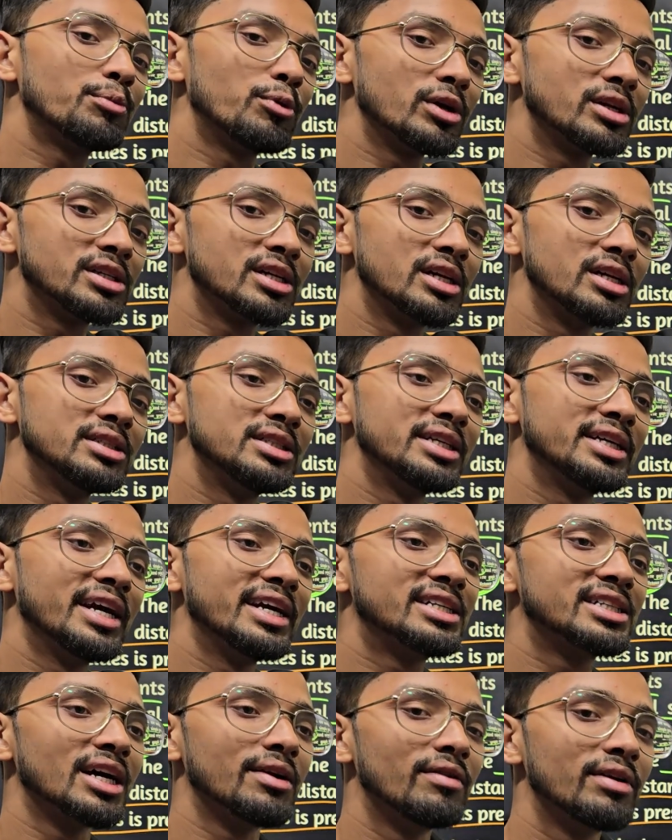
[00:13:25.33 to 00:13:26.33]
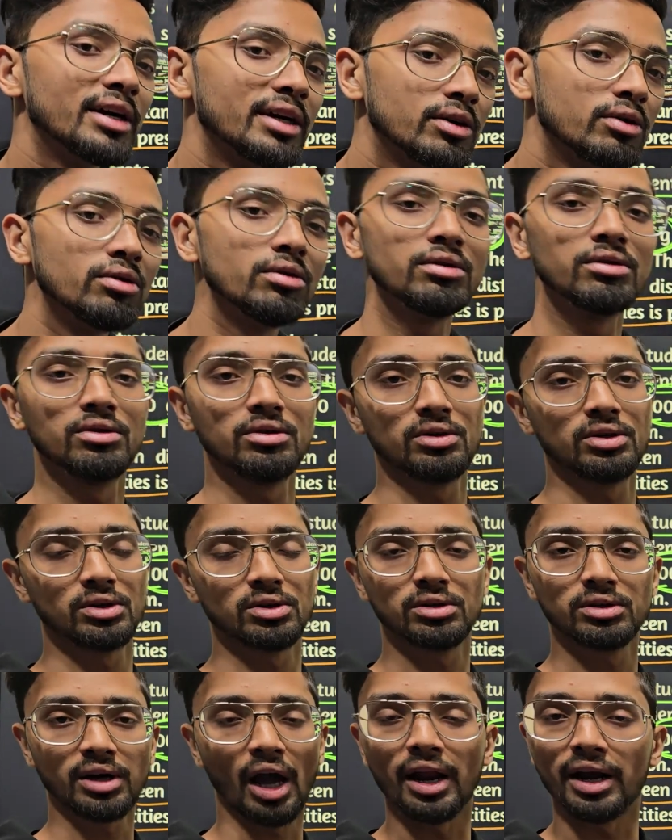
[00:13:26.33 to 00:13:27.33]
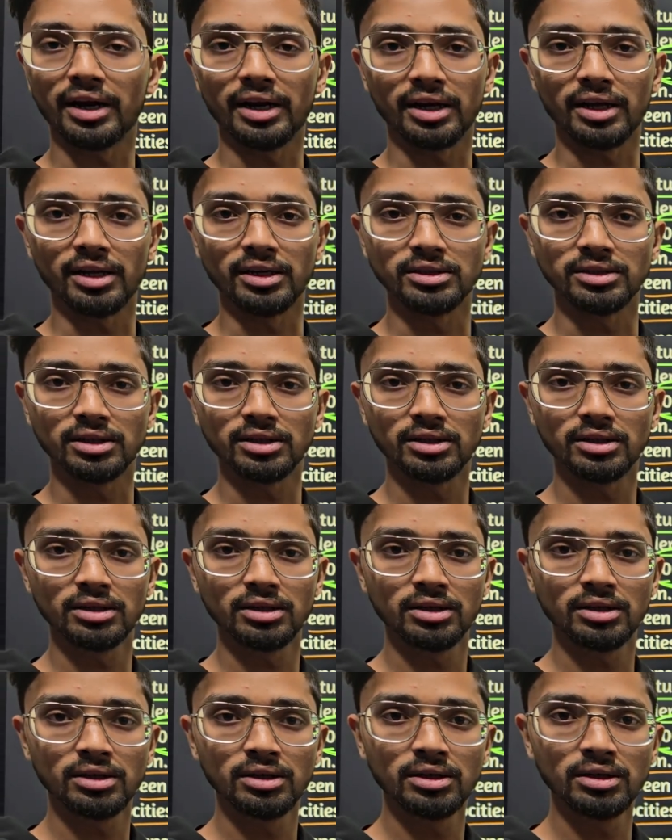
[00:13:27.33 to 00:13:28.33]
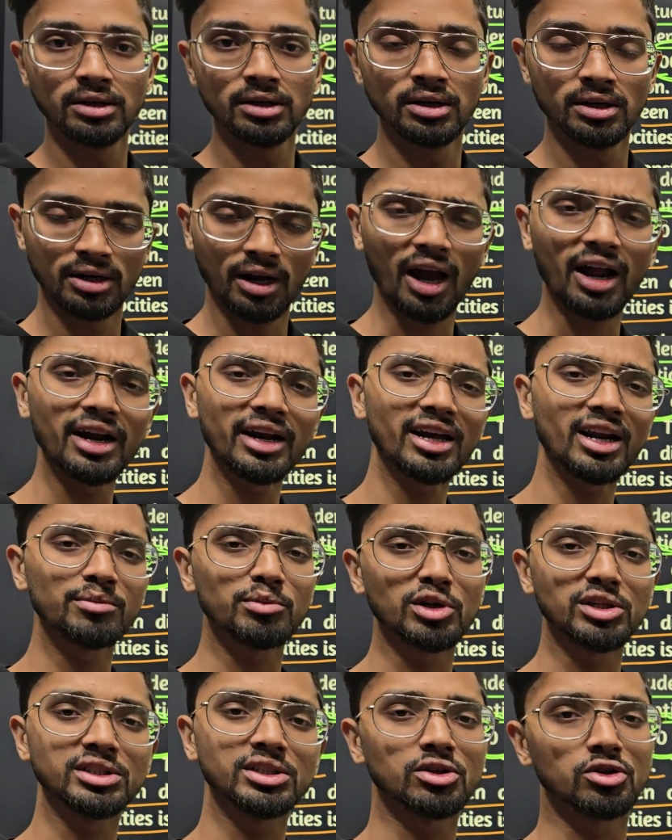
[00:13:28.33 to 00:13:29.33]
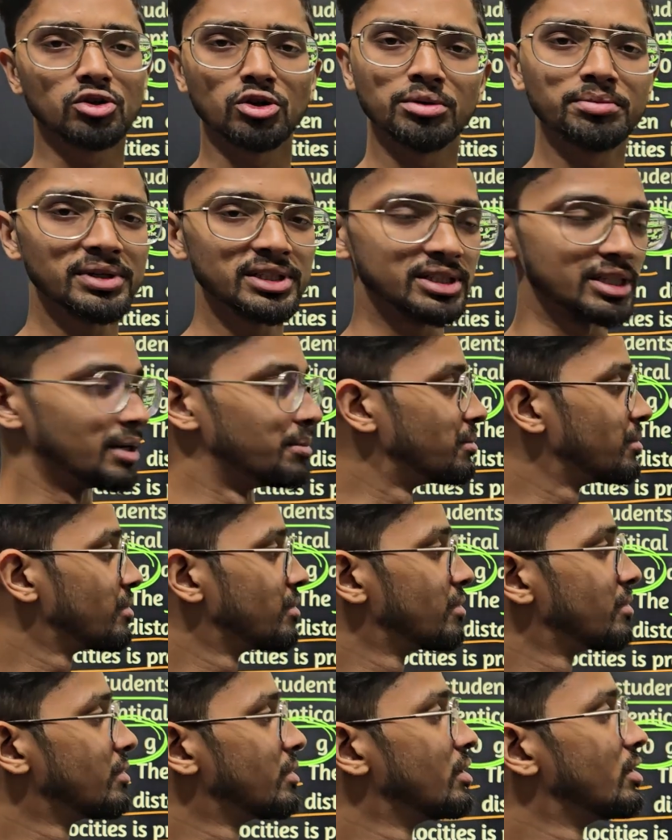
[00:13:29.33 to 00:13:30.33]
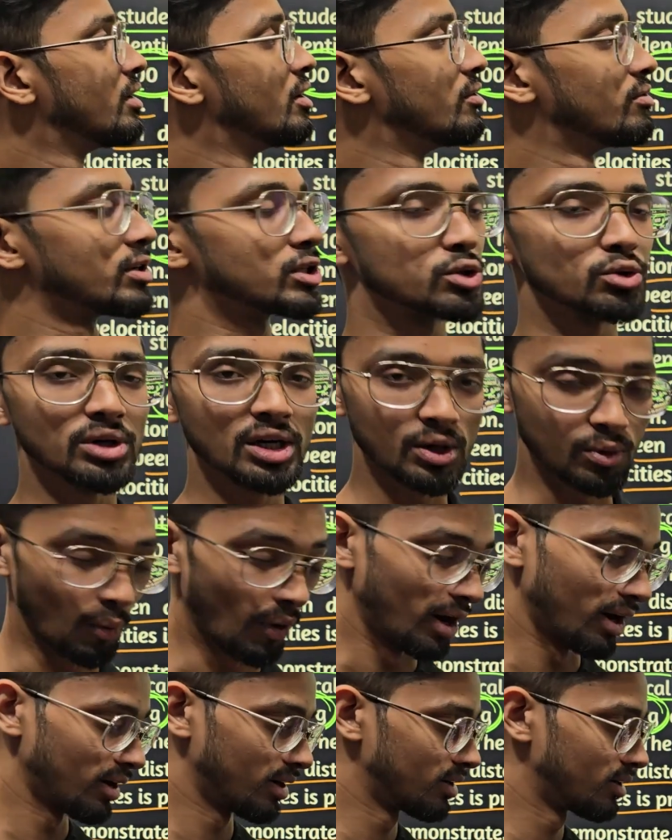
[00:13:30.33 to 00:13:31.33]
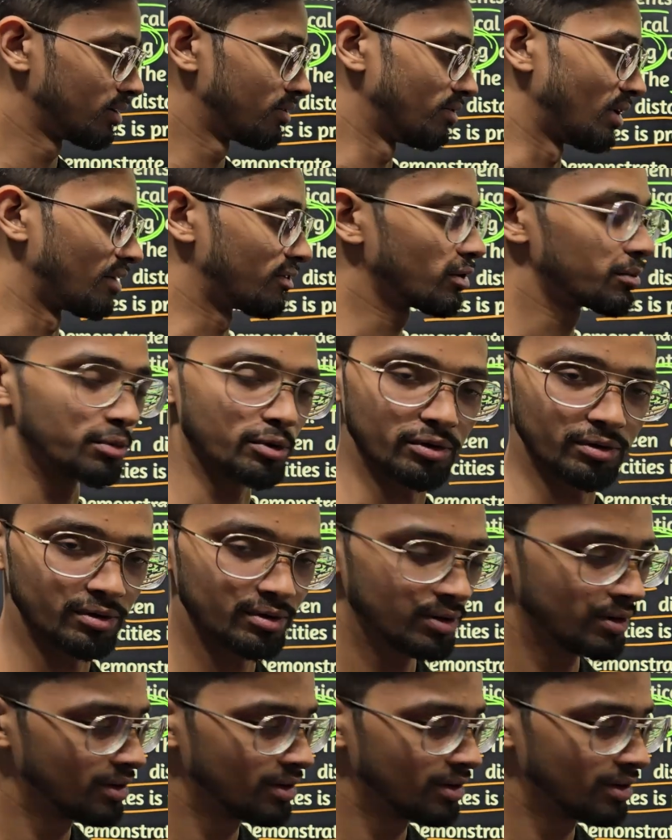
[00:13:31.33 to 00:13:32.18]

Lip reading: potential energy gets converted to kinetic energy. Kinetic and potential should be same for student 1. We have to prove.